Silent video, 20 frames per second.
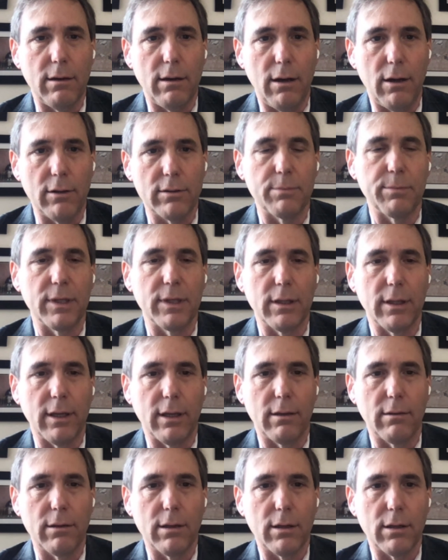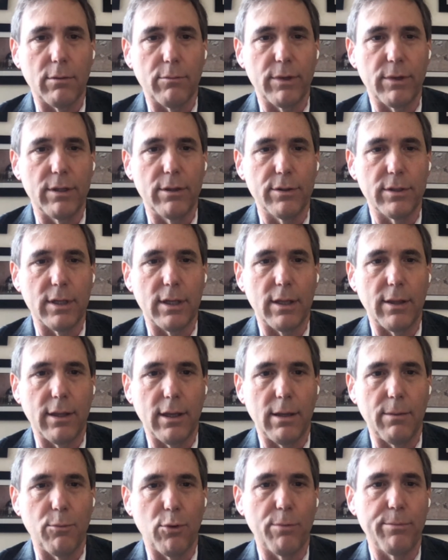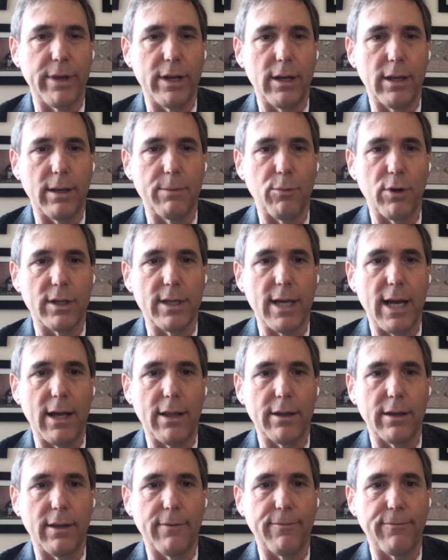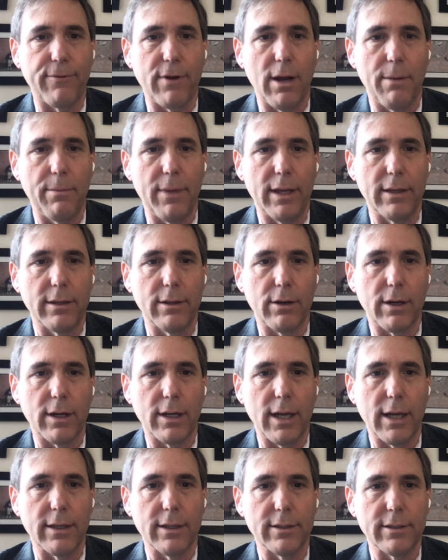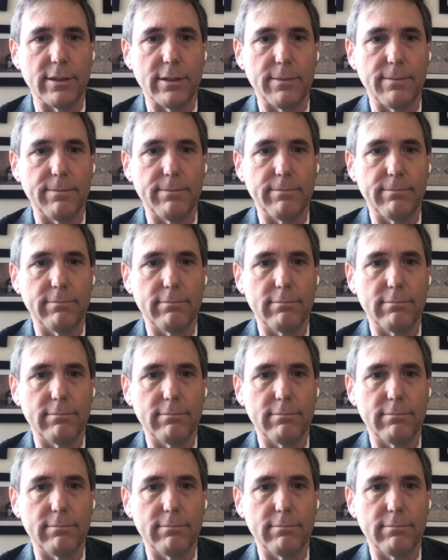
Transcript: ultimately reducing the morbidity and mortality from endocarditis.